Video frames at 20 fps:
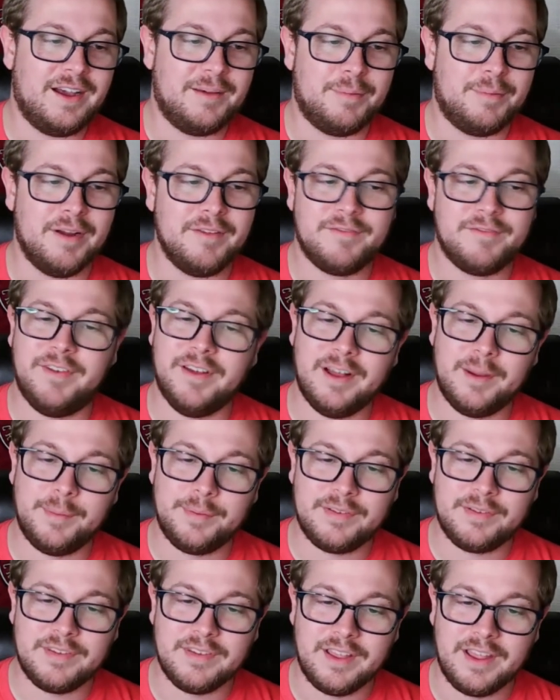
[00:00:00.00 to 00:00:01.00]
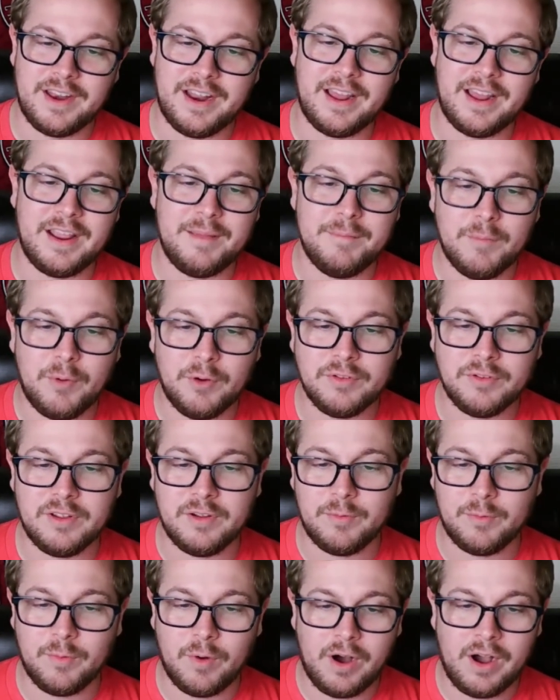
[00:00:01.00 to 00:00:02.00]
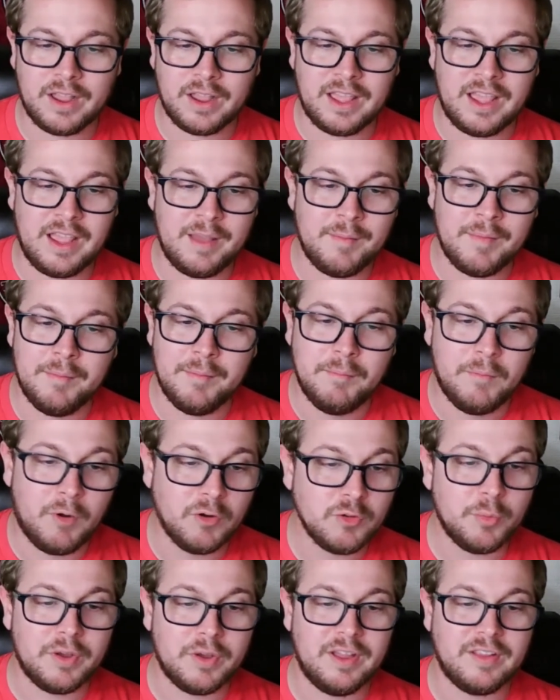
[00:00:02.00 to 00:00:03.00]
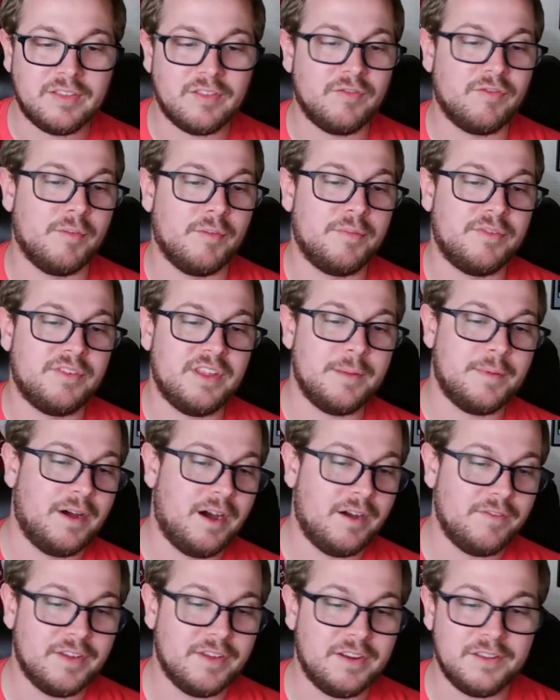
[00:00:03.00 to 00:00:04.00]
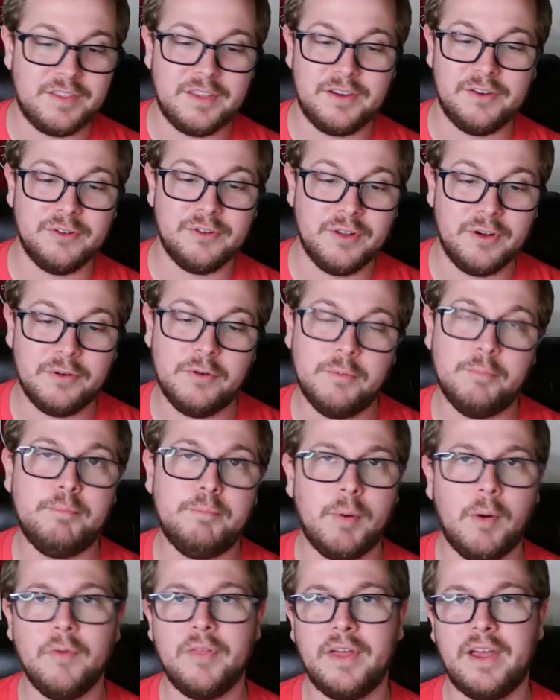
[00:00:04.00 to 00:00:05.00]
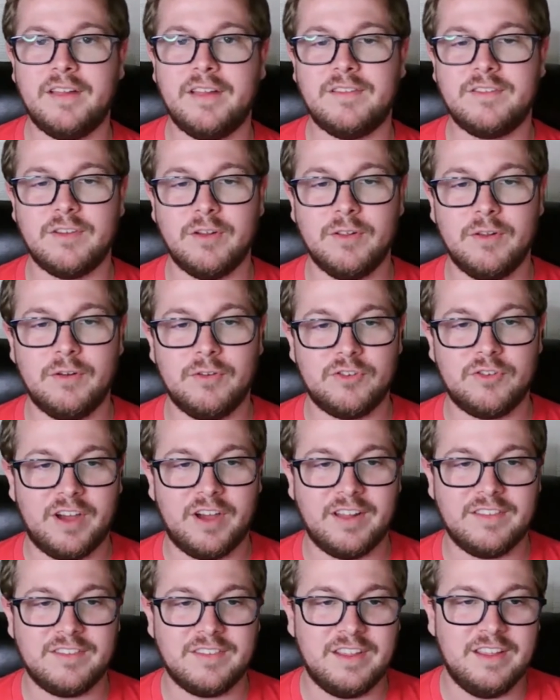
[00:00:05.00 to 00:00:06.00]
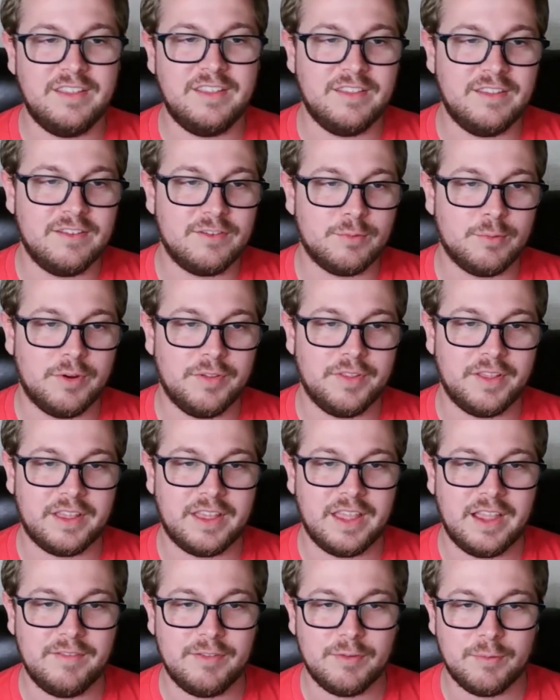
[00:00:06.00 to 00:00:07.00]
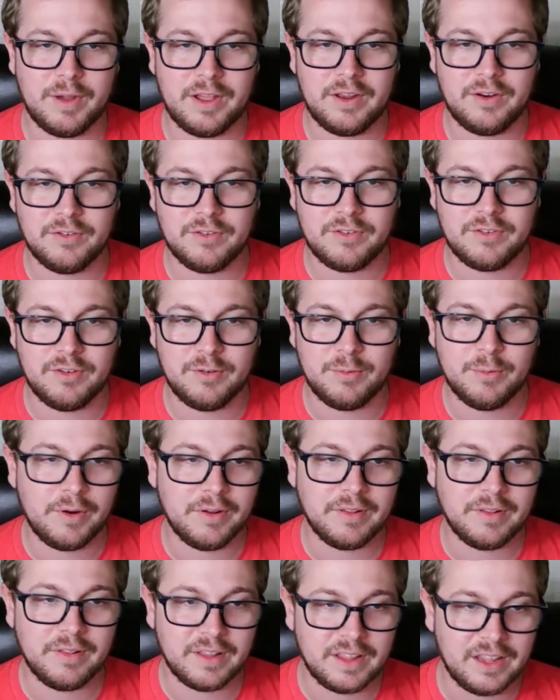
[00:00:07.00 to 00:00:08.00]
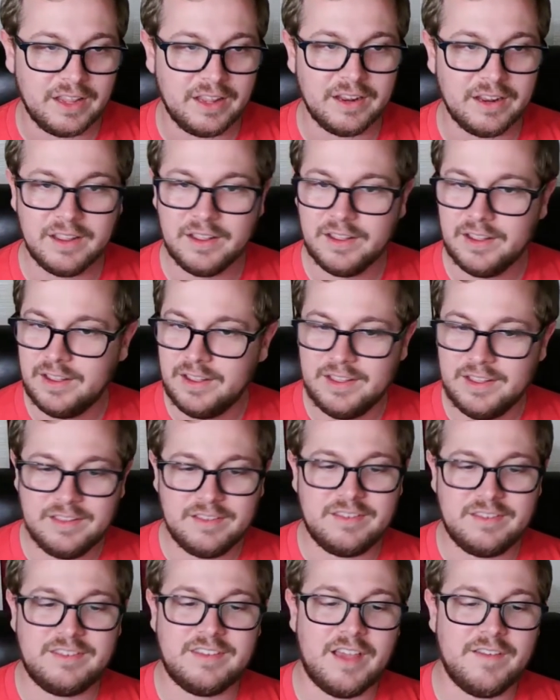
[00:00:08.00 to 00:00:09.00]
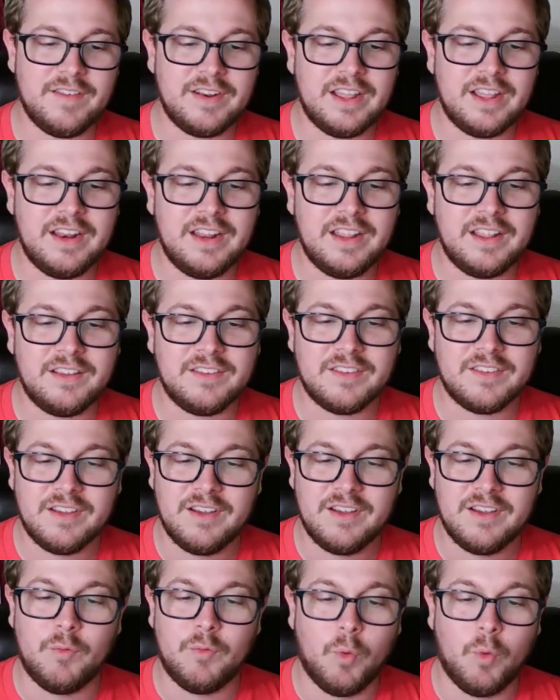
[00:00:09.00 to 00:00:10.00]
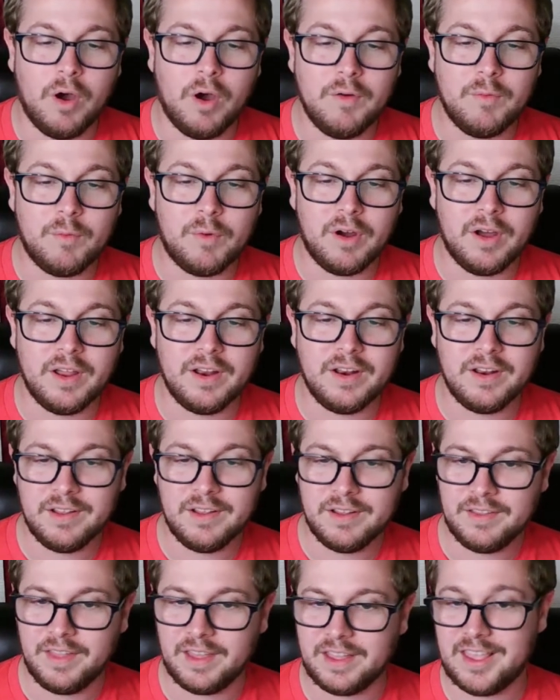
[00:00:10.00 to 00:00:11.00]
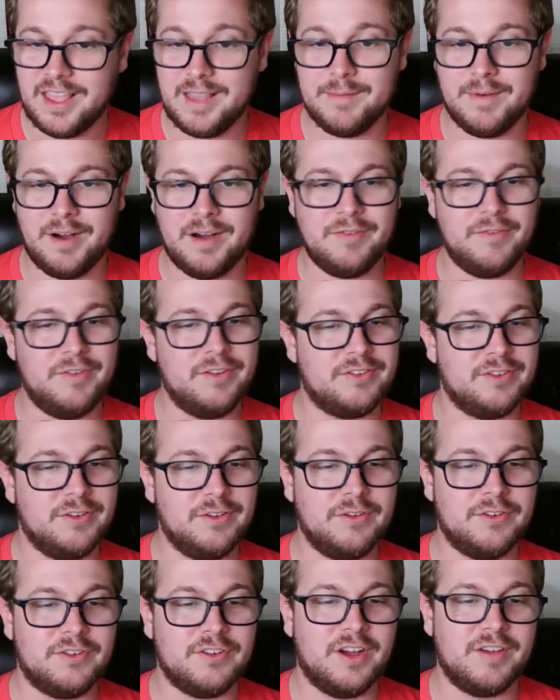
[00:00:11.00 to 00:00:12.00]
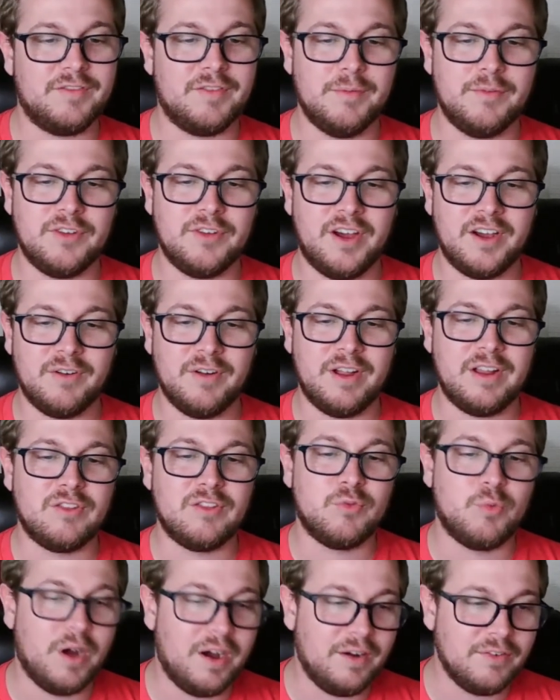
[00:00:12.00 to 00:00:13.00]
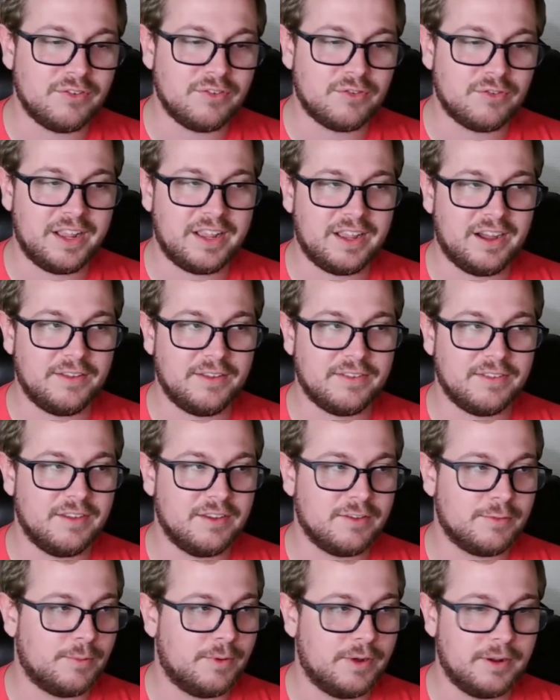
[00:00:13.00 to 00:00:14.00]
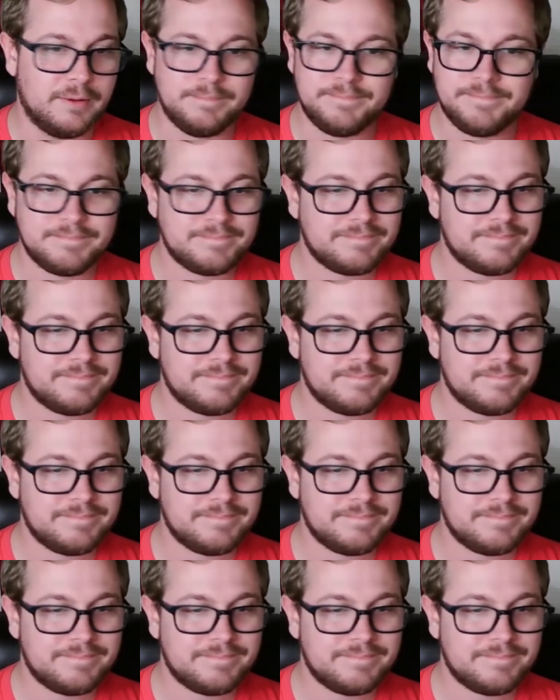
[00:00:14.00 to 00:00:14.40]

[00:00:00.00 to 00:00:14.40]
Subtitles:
Brett Phillips, and had a multi-walk game, multiple hits from Sam Huff and Nathaniel Lowe, who both had solo shots in this one that gave the Rangers a 2-1 lead. 7 innings, 1 run that came off of a solo shot from John Gray, 12 strikeouts in this one.